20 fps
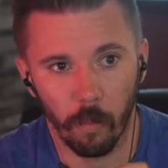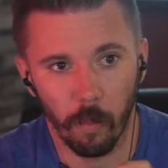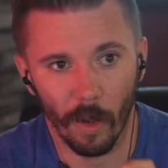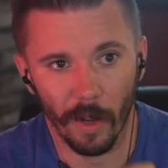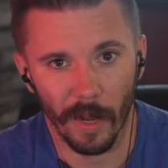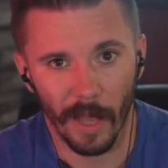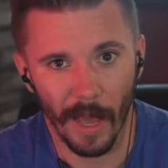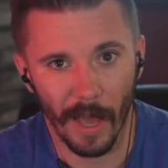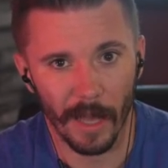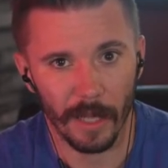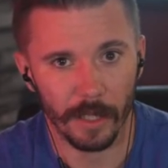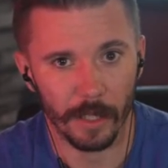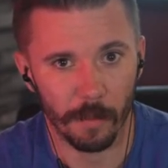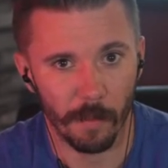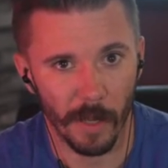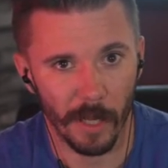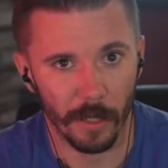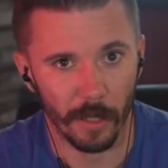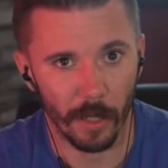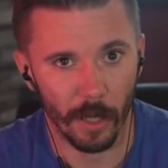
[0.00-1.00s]
what
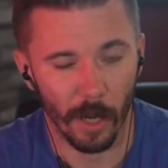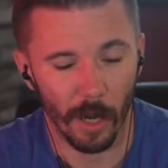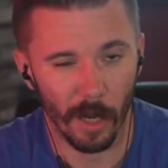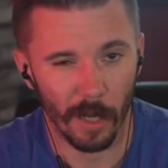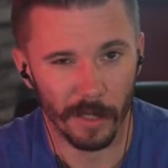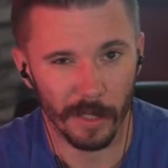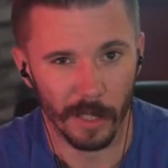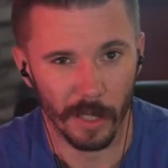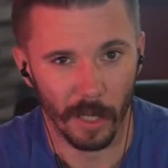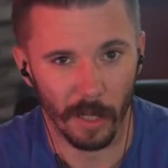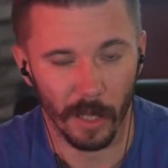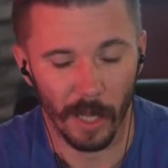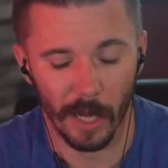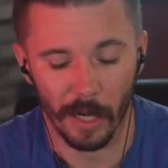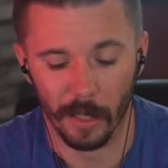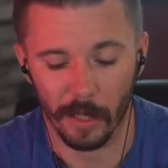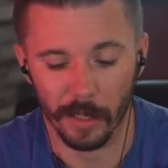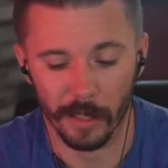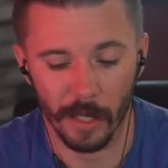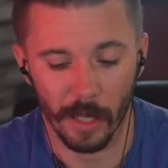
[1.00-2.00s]
has been causing a
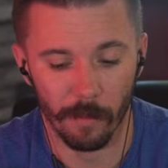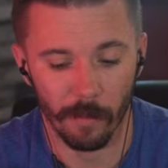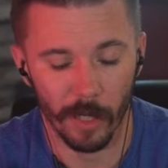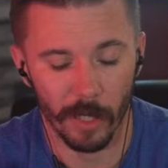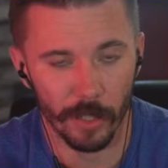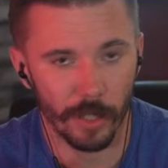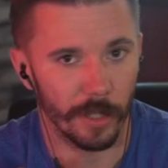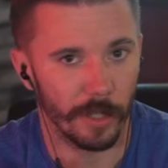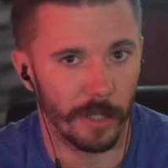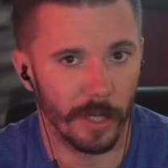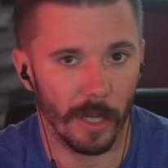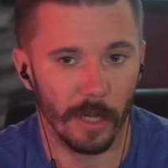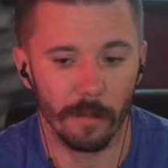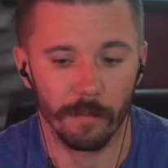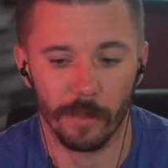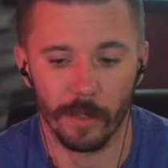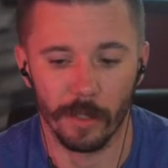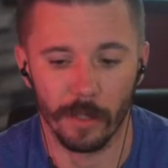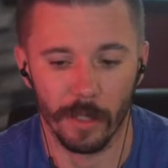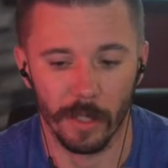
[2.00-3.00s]
lot of these ammunition
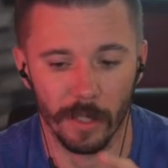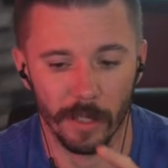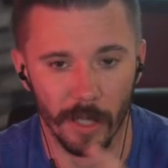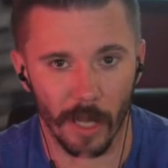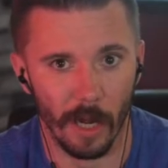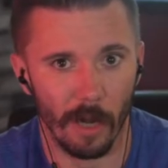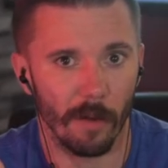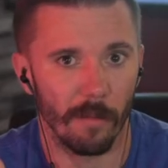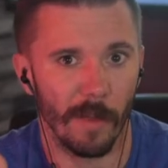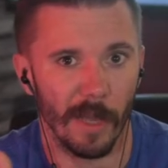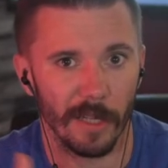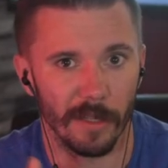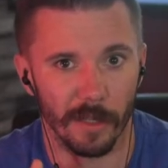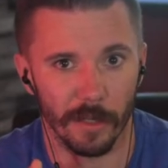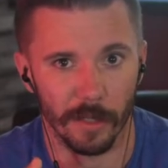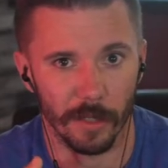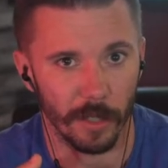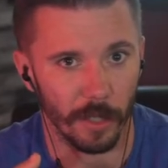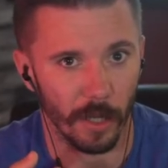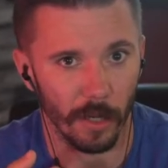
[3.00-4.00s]
dumps, these air
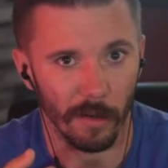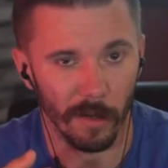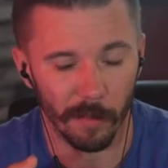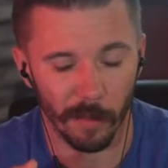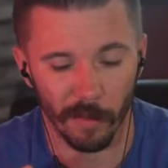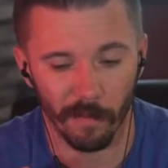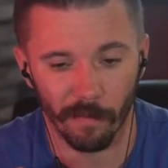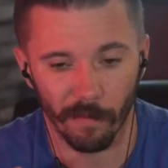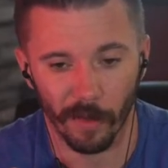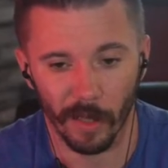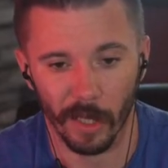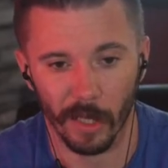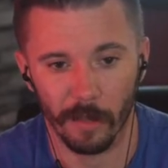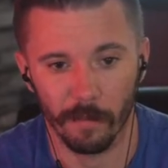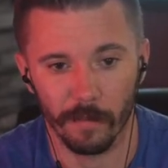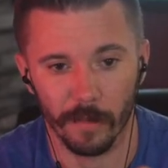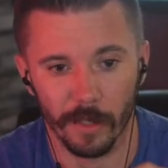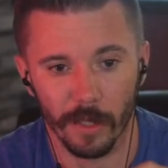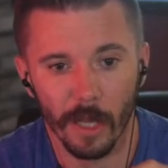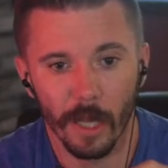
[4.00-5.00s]
bases to go up in
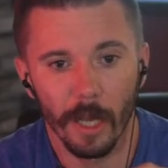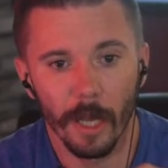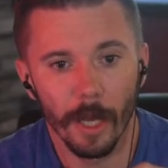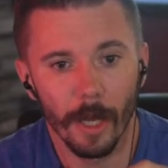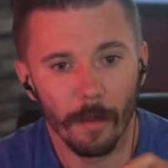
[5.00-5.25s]
flames,